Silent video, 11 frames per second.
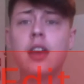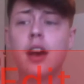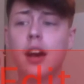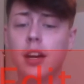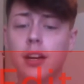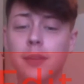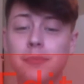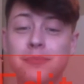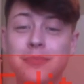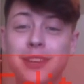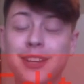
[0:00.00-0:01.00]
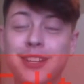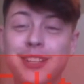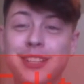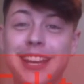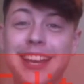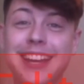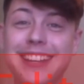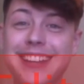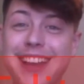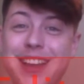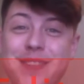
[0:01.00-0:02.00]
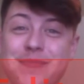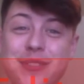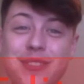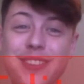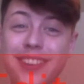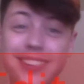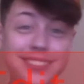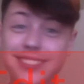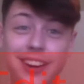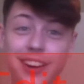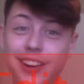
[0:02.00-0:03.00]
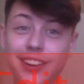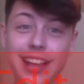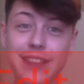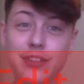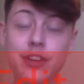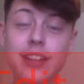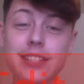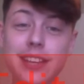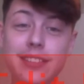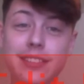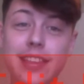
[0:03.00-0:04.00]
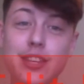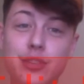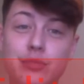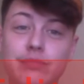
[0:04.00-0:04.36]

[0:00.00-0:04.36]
And I hope you all have a great day. Thank you.